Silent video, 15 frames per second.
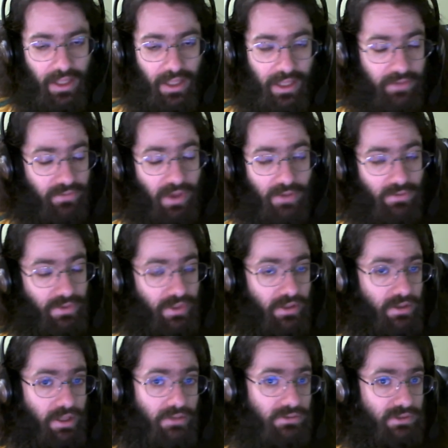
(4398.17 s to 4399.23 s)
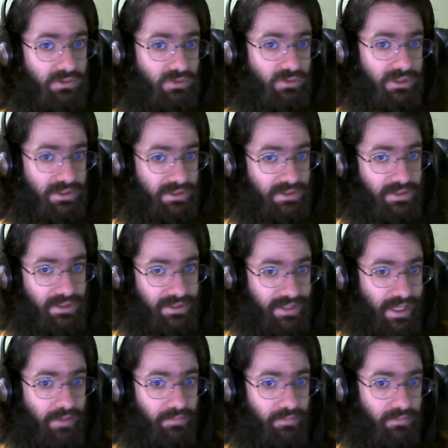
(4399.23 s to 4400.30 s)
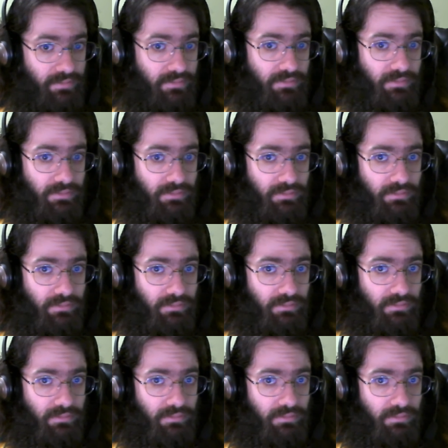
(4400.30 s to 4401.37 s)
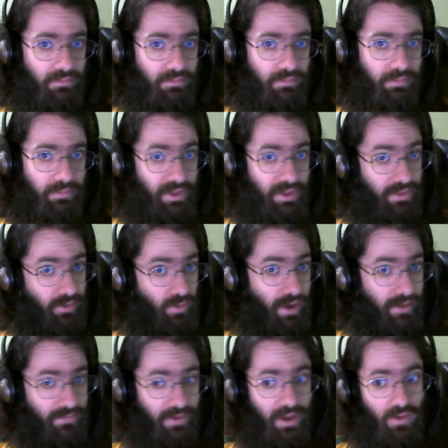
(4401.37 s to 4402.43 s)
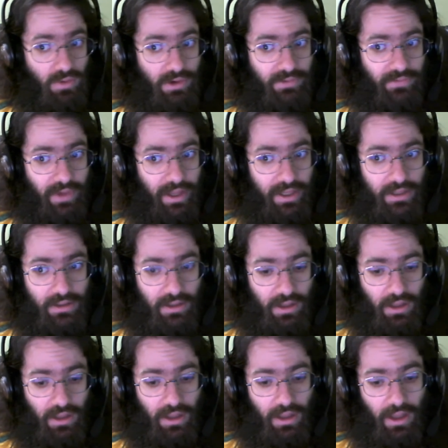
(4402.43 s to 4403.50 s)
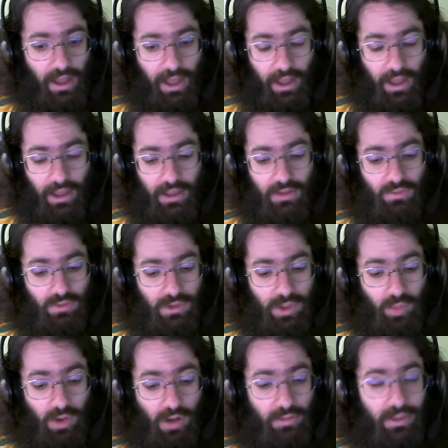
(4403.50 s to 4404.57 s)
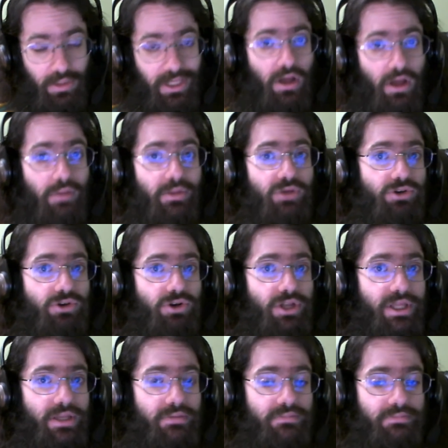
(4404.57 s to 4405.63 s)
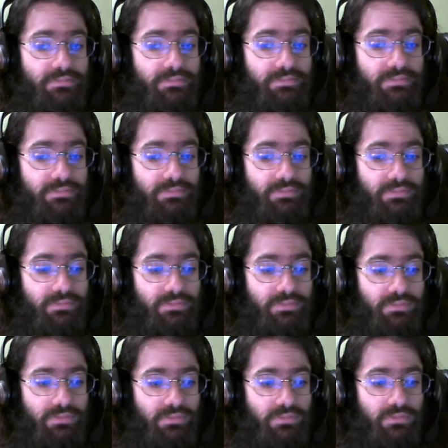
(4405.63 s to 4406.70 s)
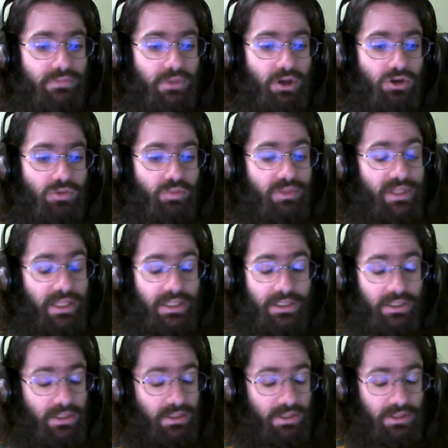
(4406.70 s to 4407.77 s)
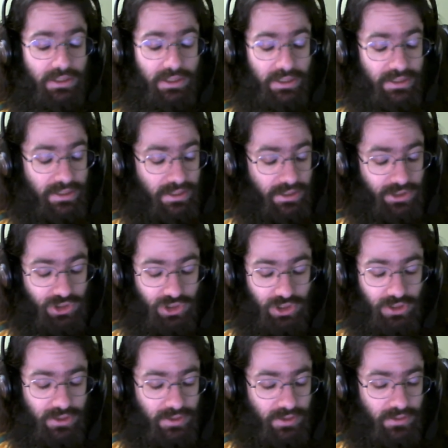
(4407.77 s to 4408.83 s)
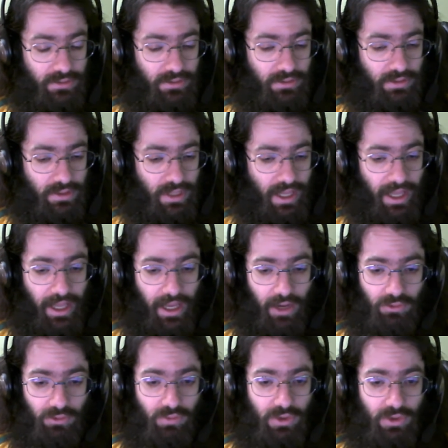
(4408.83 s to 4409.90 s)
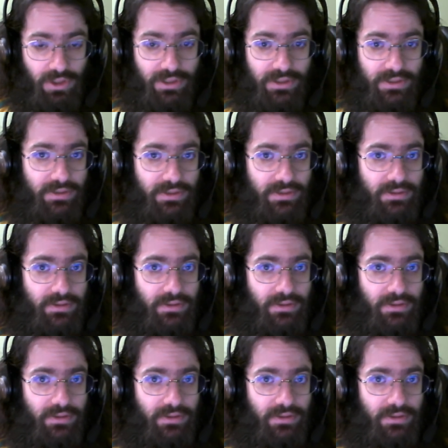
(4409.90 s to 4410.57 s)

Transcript: If everything else was the same, but the Wi-Fi worked fine, I would probably not be returning it. I'd be like, this is just how it works.